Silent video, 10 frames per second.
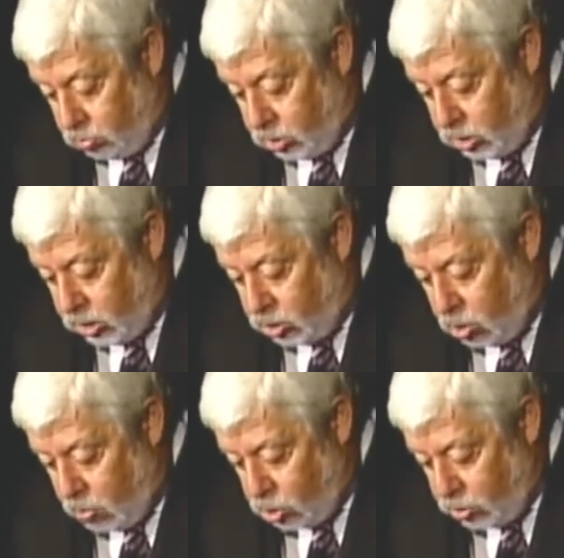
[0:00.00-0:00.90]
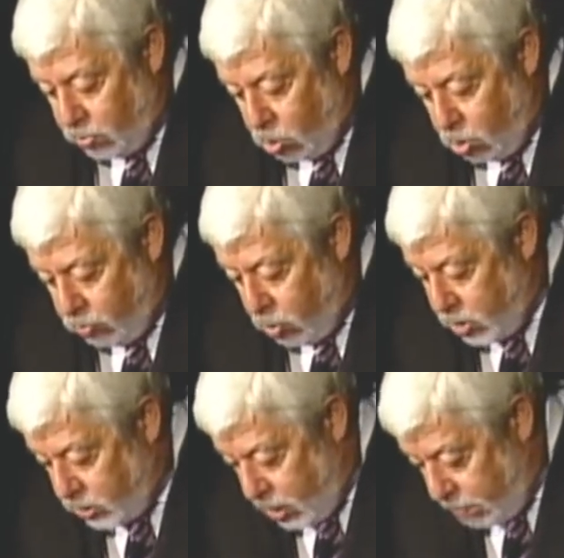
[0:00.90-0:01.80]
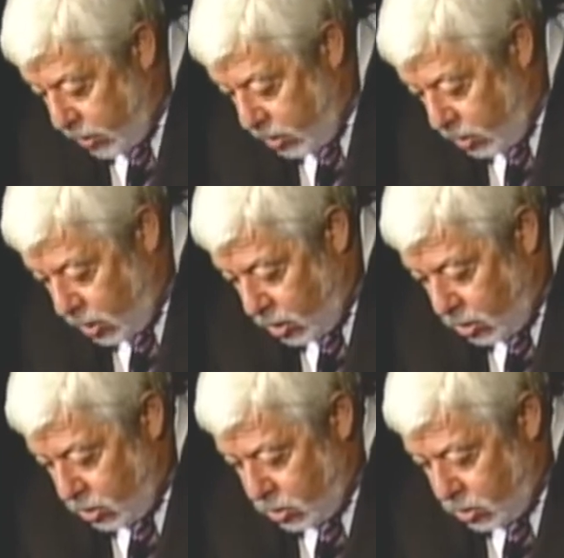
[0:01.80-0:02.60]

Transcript: see so much more of what is happening there,